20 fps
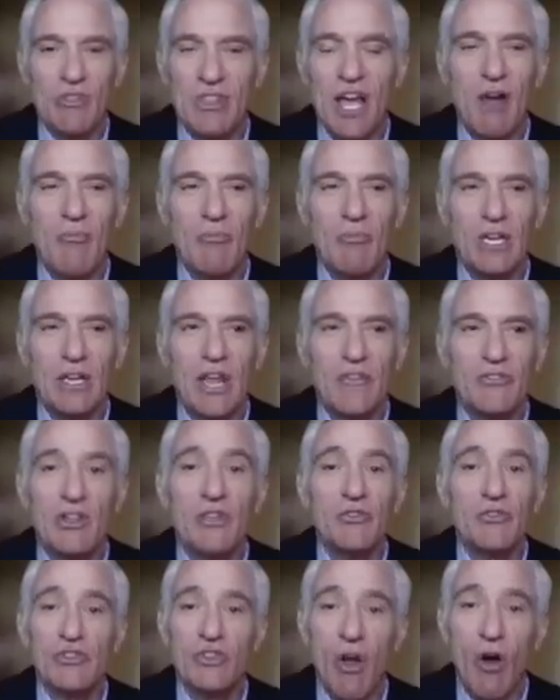without
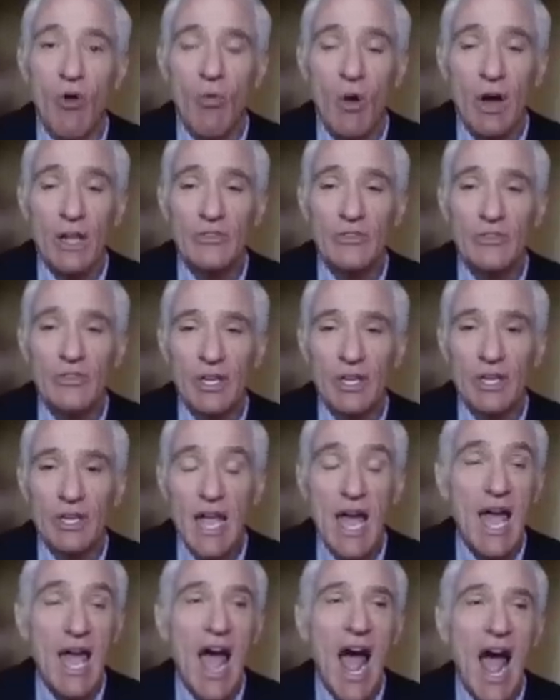mitigation. No one
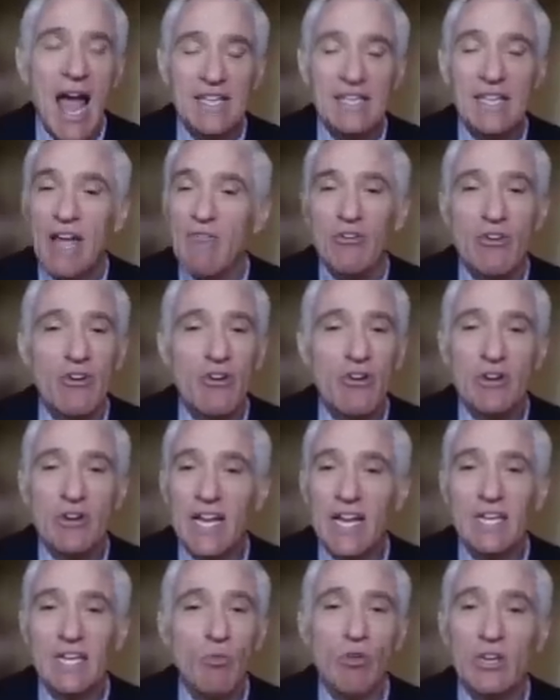did. I never heard
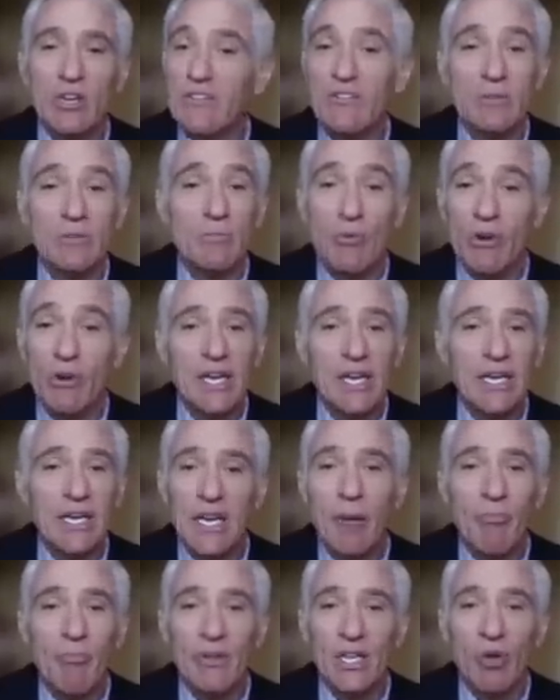anyone even bring it
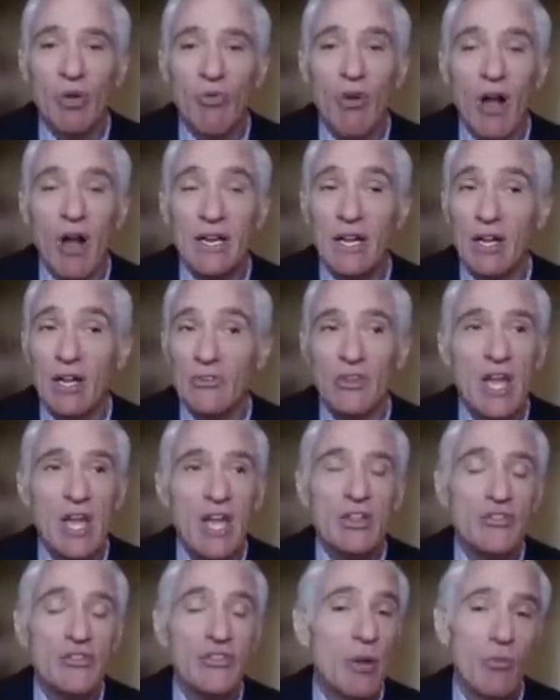up in the White House.
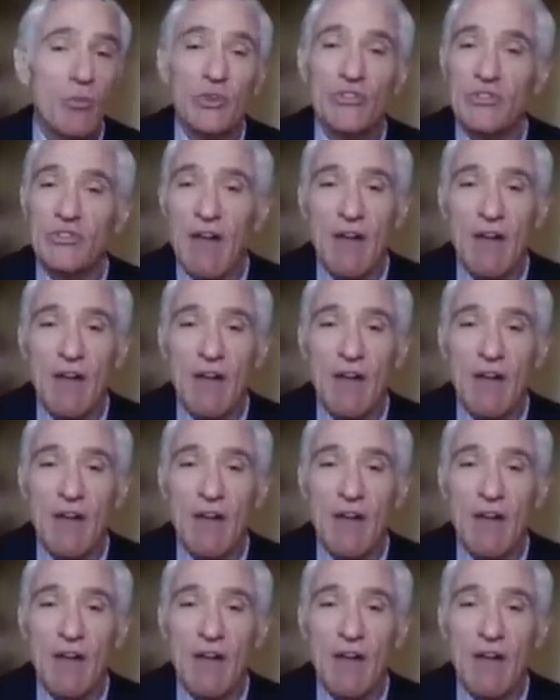That was